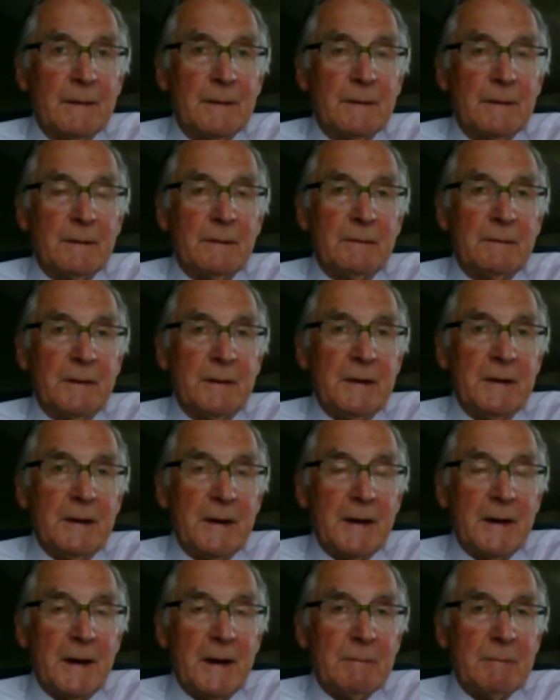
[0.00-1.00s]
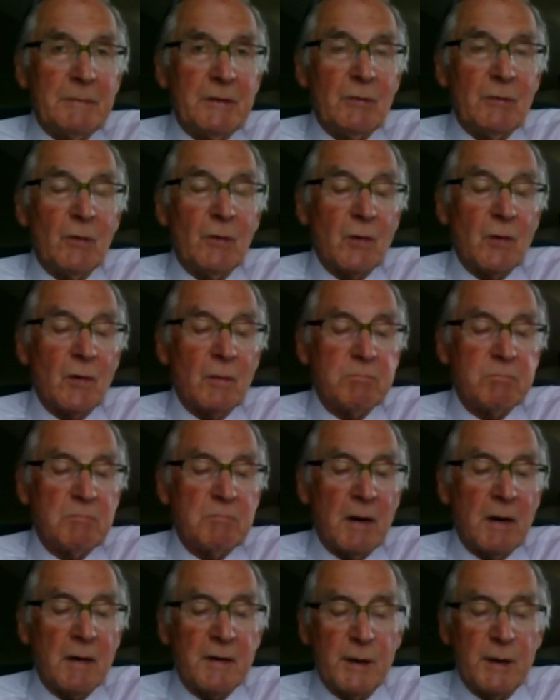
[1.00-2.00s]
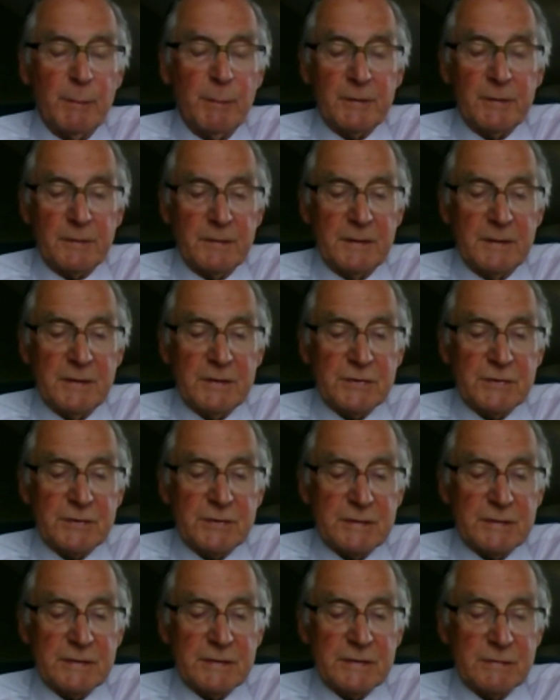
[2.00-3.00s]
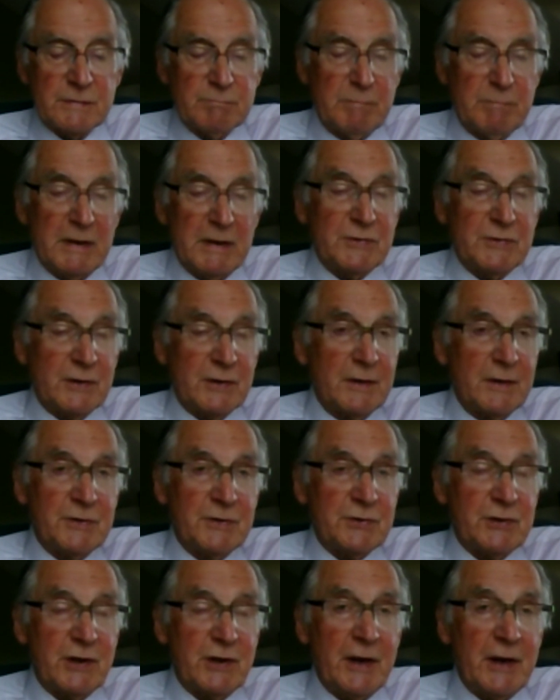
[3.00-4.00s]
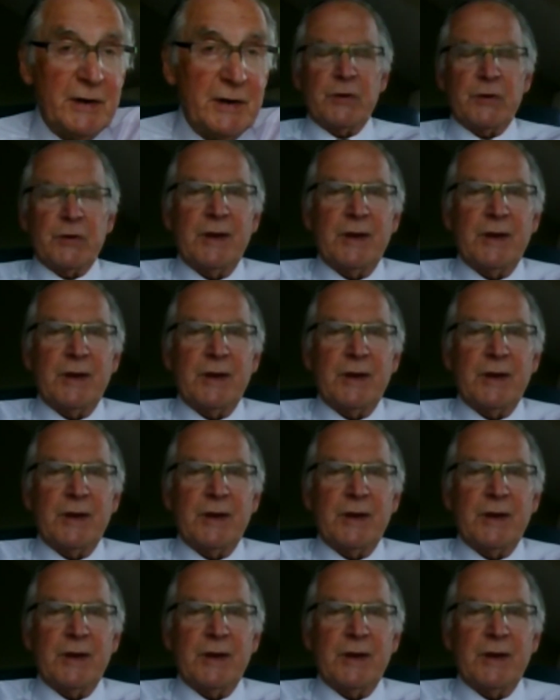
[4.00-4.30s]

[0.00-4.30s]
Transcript: The oral argument is basically staged.